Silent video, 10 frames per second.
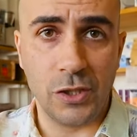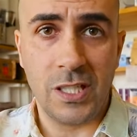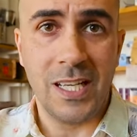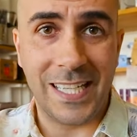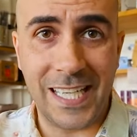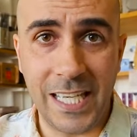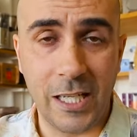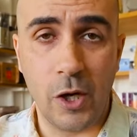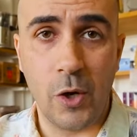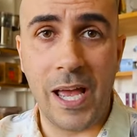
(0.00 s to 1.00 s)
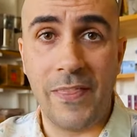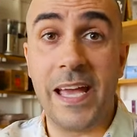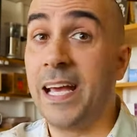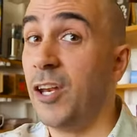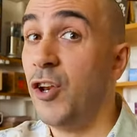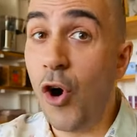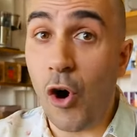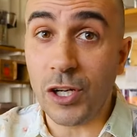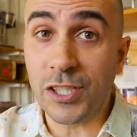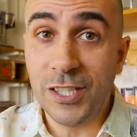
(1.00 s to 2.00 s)
a kilo, and they are
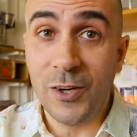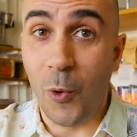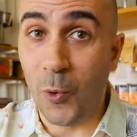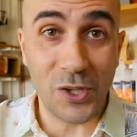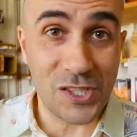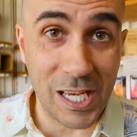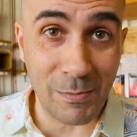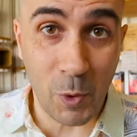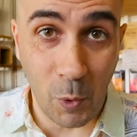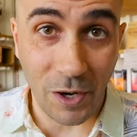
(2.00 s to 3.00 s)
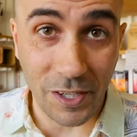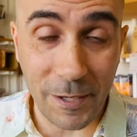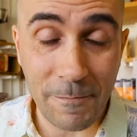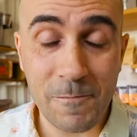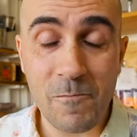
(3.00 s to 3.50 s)
not all the same quality.